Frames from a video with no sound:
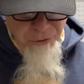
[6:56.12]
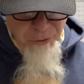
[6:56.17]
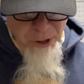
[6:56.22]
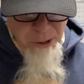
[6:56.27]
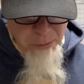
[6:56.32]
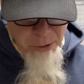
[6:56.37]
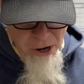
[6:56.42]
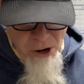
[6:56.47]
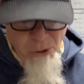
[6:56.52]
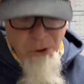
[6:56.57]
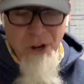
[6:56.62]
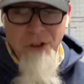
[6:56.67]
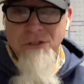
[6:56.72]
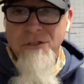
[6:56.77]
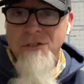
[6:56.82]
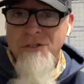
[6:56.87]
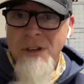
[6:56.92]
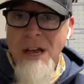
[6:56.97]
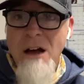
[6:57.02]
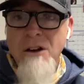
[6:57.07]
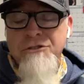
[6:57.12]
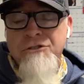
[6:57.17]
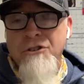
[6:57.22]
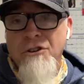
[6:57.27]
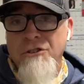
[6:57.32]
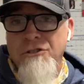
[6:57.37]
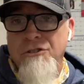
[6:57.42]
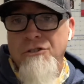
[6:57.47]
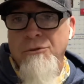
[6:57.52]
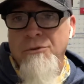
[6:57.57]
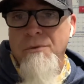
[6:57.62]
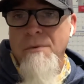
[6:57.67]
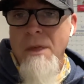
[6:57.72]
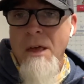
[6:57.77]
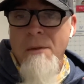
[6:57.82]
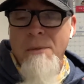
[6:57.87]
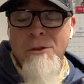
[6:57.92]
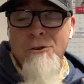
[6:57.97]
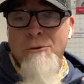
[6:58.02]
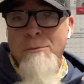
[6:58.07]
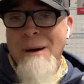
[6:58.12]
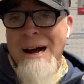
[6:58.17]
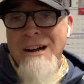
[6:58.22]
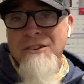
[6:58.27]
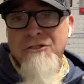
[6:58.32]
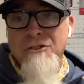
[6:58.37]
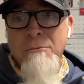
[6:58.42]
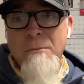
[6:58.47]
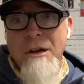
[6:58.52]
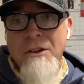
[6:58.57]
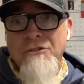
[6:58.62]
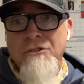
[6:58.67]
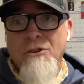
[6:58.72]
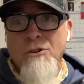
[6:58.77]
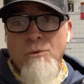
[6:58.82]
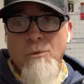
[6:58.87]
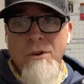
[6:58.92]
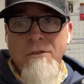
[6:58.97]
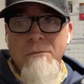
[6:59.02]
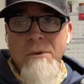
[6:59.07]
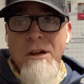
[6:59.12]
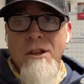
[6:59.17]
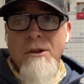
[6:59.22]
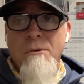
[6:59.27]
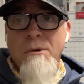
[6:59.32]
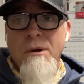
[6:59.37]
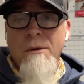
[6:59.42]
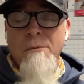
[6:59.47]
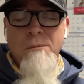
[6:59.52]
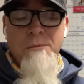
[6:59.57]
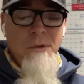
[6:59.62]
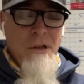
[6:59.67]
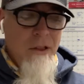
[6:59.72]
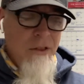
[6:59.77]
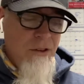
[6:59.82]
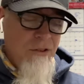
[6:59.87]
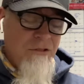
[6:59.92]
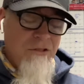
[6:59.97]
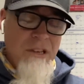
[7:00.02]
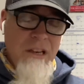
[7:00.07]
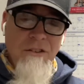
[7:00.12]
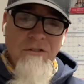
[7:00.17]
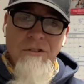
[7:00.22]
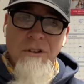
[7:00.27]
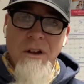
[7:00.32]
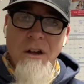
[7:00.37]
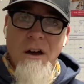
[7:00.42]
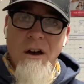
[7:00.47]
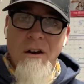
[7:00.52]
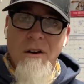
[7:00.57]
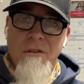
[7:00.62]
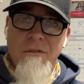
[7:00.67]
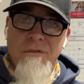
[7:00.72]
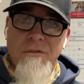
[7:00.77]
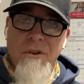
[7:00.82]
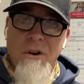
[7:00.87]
priorities is house churches. This past semester, we've been in the season of